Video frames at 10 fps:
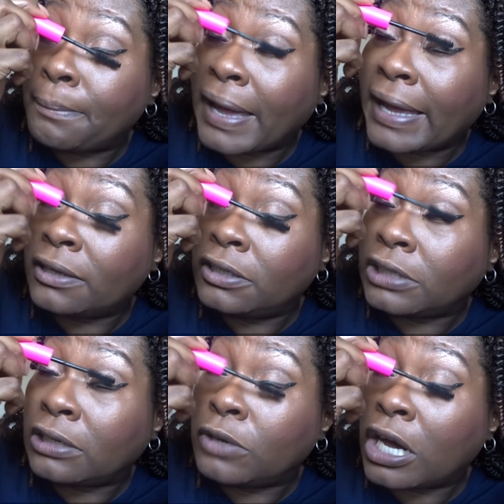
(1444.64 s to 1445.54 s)
bang, because
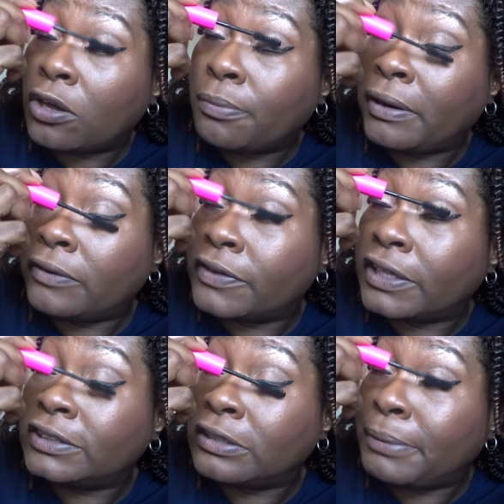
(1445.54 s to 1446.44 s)
I compare
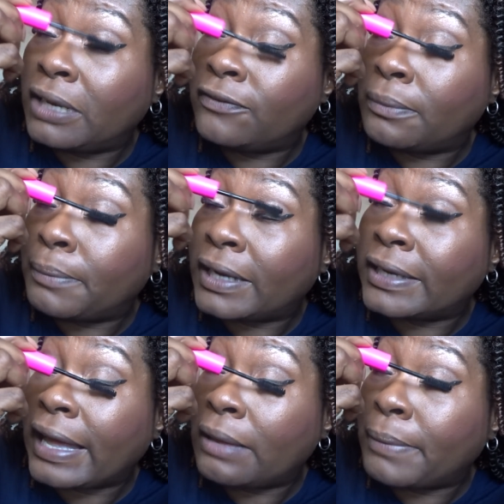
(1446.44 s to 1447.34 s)
everything to the Benefit
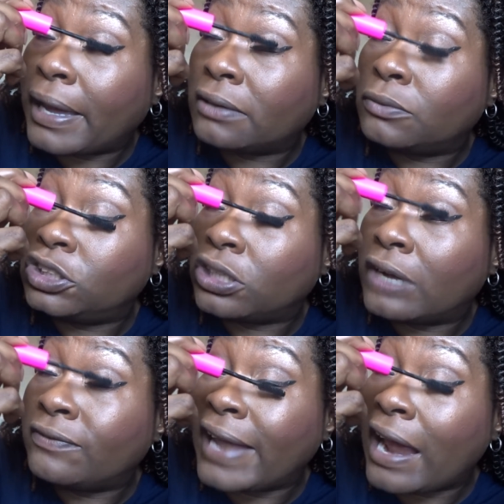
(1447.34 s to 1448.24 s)
Bad Gal bang, which
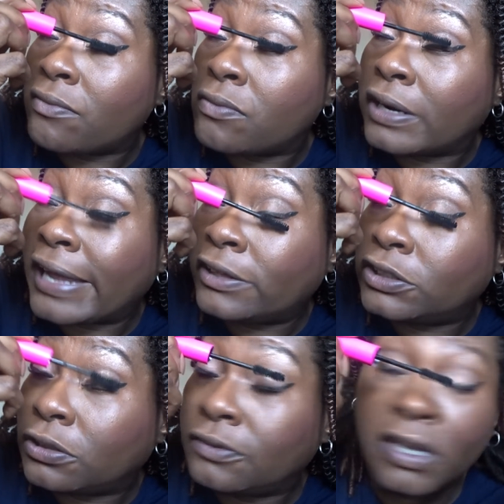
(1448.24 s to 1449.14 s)
I've now run
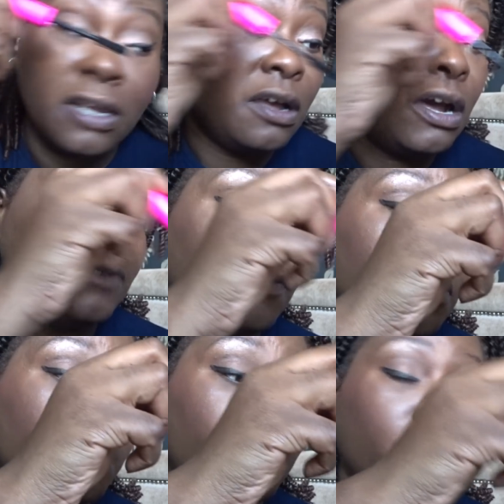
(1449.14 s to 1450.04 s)
out of. I've
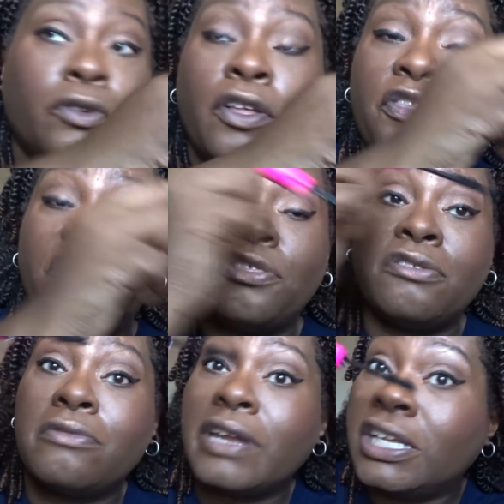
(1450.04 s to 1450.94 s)
gone through
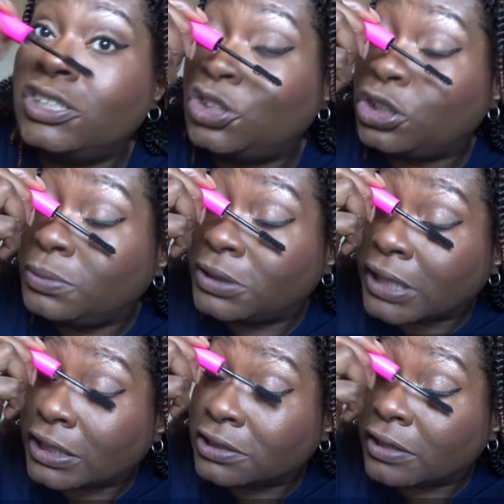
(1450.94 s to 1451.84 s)
3 tubes of
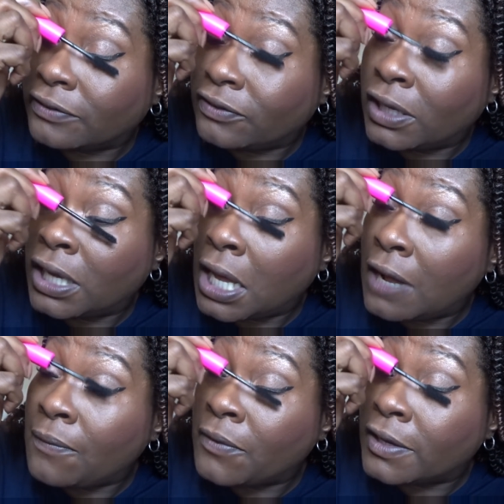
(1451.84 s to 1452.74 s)
that stuff
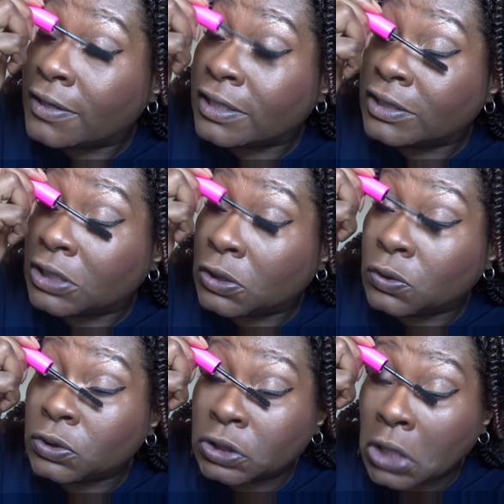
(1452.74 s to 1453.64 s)
since it
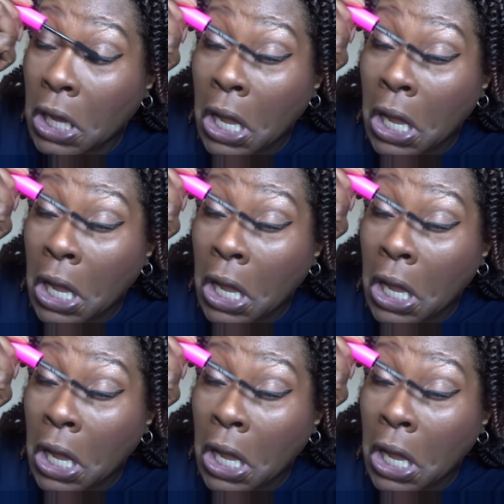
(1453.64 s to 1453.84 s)
launched,